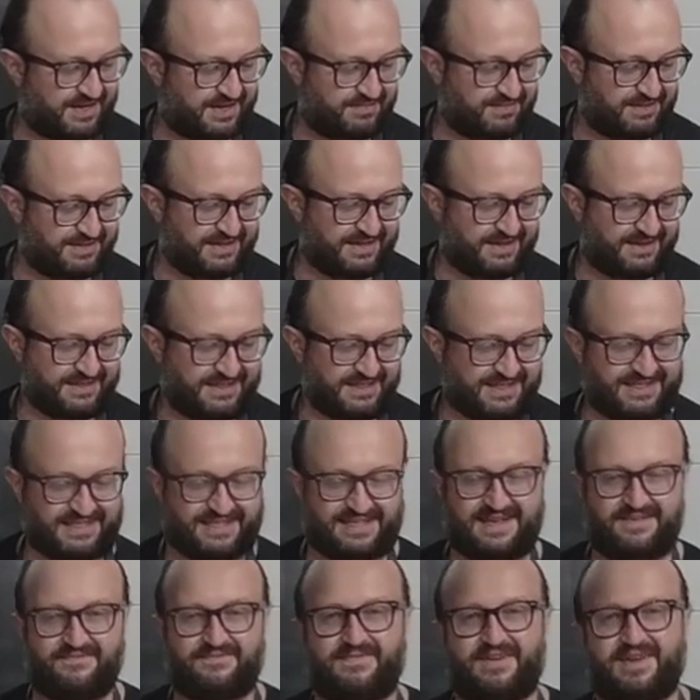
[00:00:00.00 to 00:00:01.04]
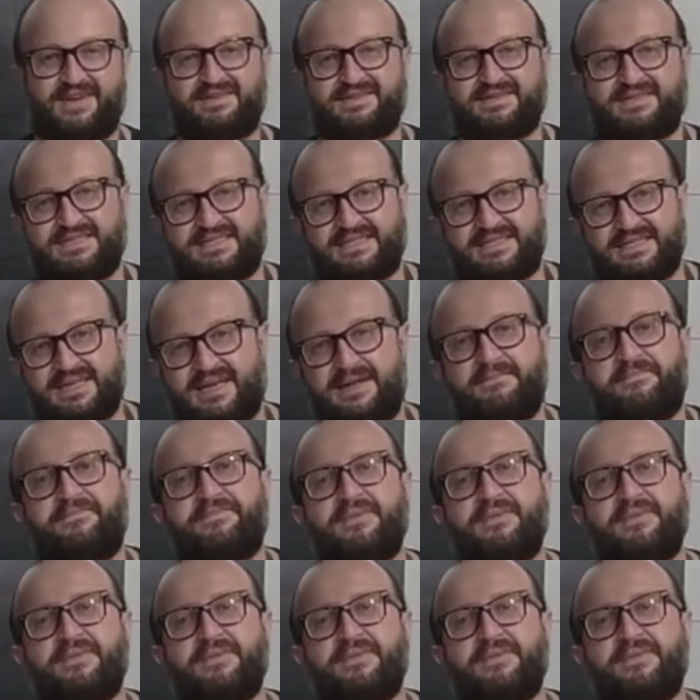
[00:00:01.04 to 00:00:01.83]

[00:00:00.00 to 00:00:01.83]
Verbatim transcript: I mean, this is not fair. And this and that.